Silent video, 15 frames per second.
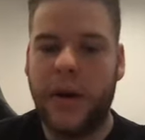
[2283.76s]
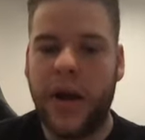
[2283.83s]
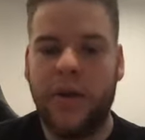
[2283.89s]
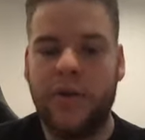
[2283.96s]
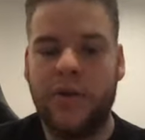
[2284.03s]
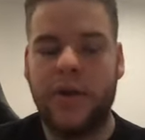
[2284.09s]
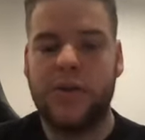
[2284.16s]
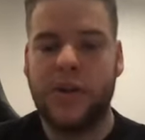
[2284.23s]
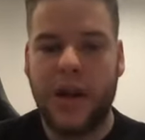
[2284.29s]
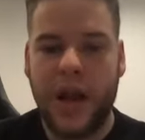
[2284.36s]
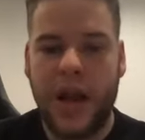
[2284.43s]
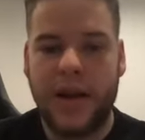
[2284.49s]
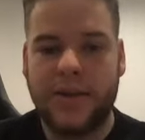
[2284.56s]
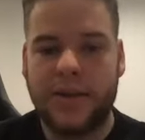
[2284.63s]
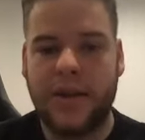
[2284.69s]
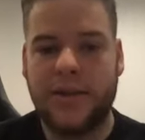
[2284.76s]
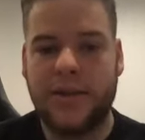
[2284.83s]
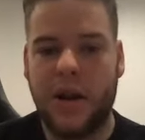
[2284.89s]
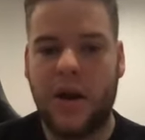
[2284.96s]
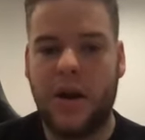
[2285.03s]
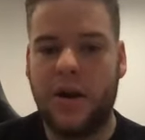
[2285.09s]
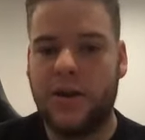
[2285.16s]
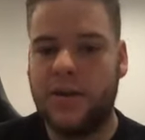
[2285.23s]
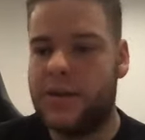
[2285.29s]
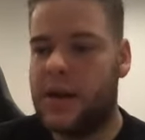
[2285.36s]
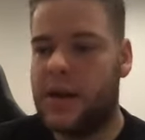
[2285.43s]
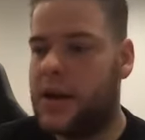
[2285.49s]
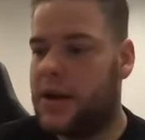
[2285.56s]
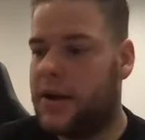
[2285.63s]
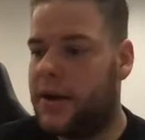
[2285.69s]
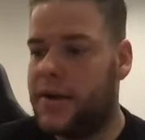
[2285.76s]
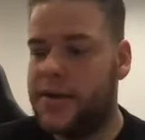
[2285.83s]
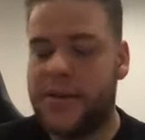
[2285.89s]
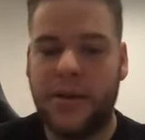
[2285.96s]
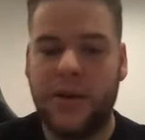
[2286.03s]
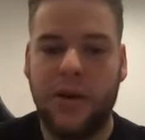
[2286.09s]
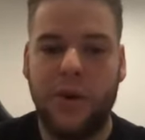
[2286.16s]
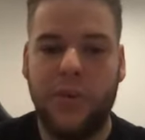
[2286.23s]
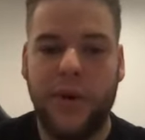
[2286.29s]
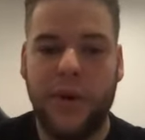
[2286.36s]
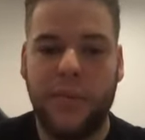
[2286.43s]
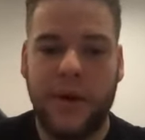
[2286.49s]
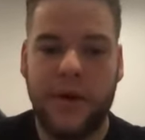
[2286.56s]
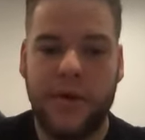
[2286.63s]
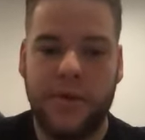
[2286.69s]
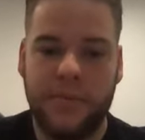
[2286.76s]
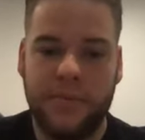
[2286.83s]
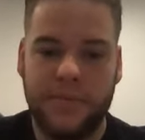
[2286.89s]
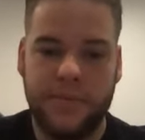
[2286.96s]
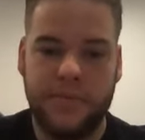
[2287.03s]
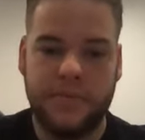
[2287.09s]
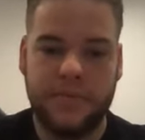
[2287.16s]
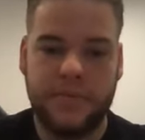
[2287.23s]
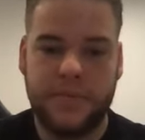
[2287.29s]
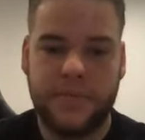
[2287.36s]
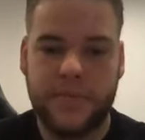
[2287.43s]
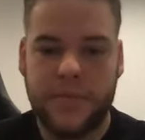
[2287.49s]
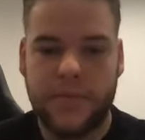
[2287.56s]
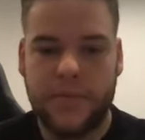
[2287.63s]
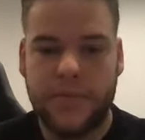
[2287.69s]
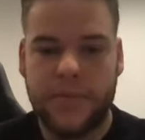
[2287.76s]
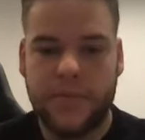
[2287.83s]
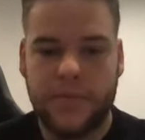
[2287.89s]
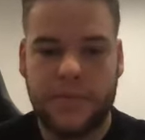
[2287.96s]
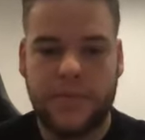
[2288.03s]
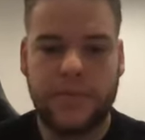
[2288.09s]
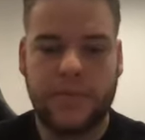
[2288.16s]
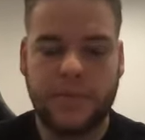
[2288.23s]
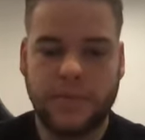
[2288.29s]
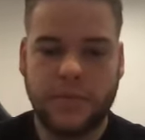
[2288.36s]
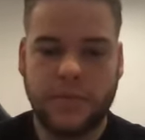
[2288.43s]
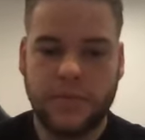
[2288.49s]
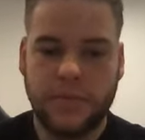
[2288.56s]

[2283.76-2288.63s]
arrow doesn't last as long as an aluminum arrow. Cool.